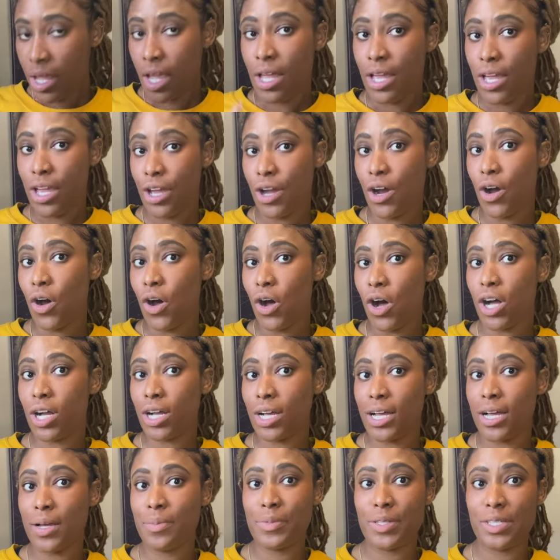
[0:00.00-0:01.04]
It all
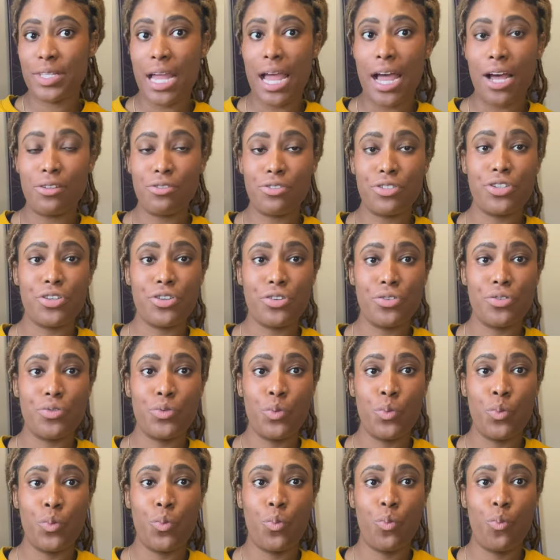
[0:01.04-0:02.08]
comes down
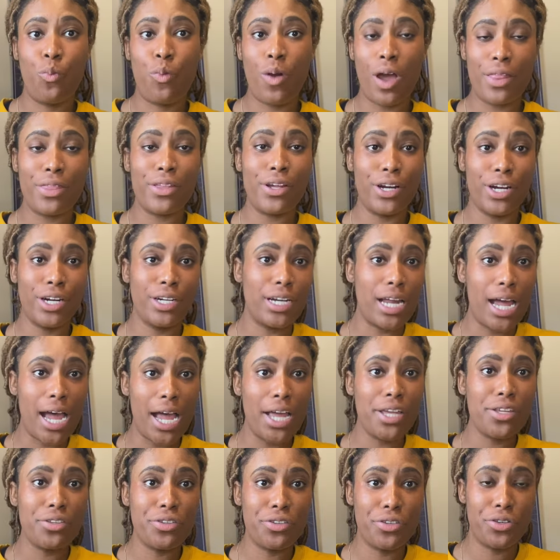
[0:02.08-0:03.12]
to whether or
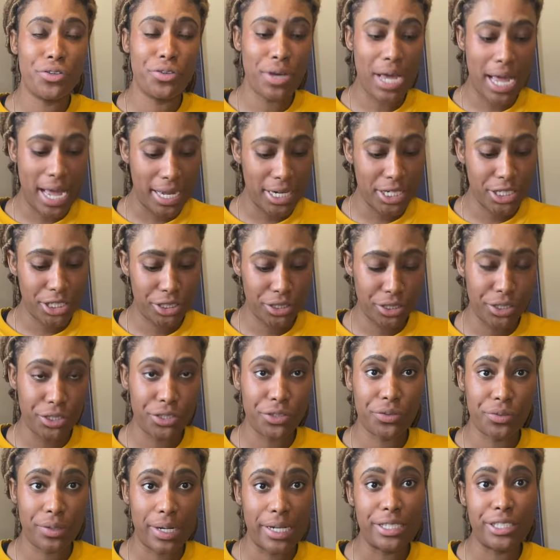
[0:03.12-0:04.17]
not you actually
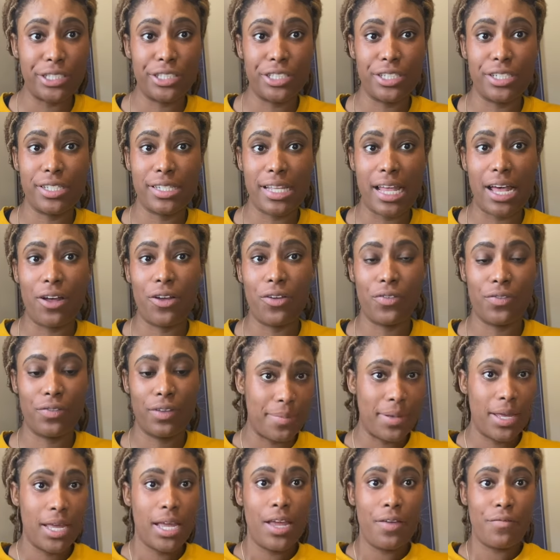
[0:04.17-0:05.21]
trust yourself.
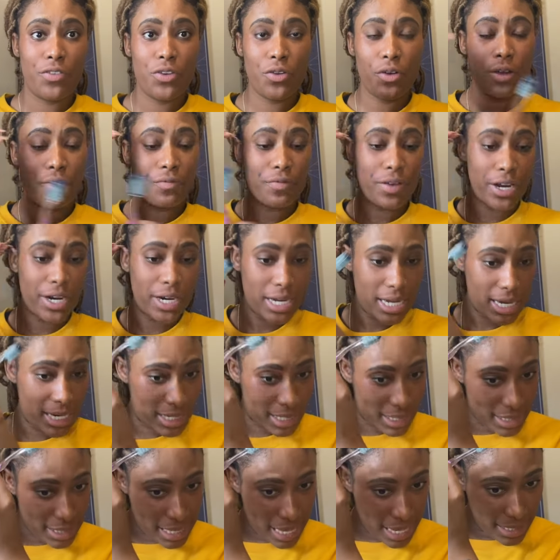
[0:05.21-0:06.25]
If you are very
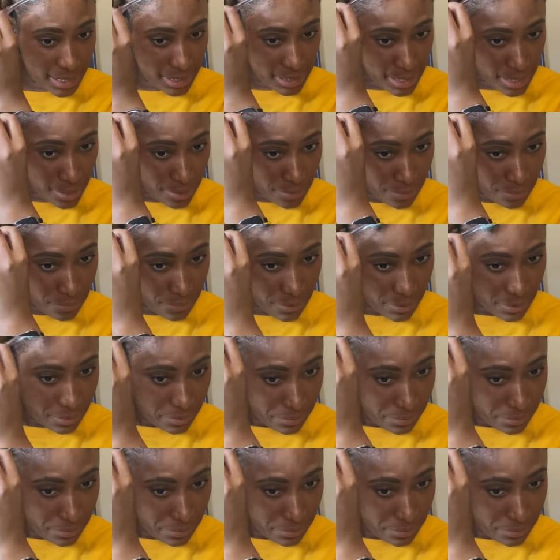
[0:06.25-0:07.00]
indecisive,